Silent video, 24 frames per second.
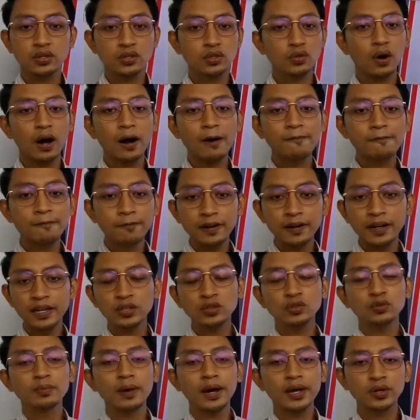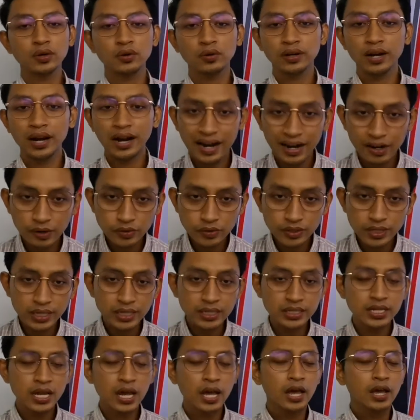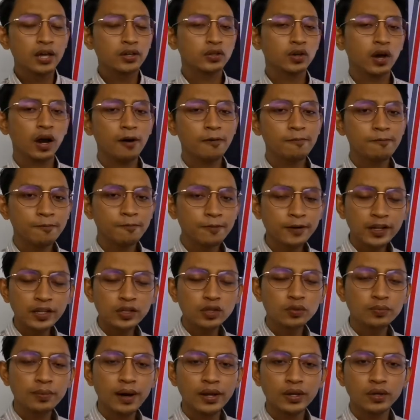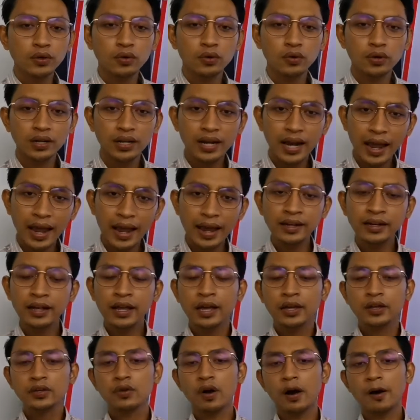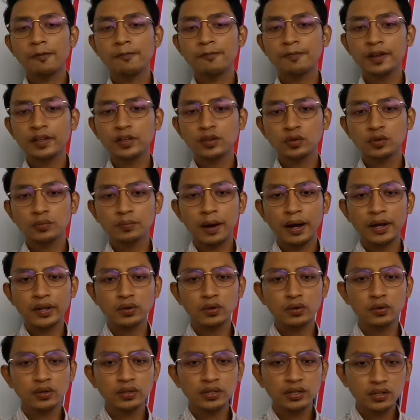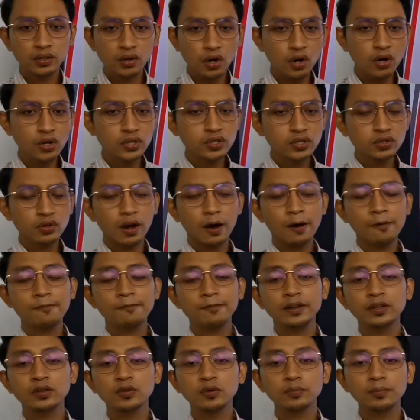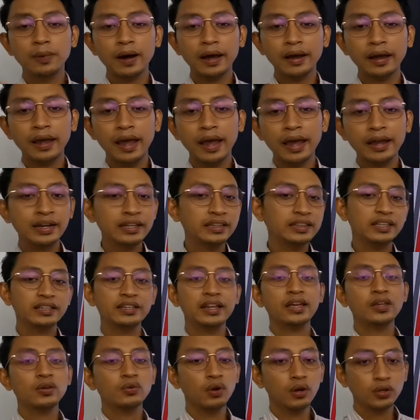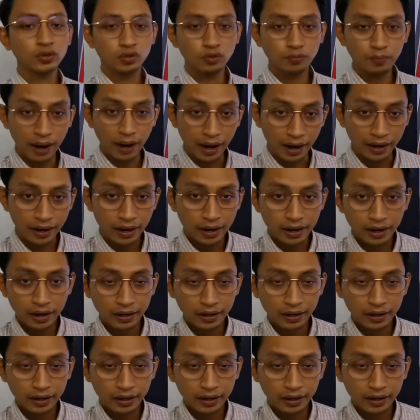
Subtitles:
So you are free to buy your own houses, you are free to buy your own land, you are free to buy your own clothes, you are free to buy anything that you want to buy.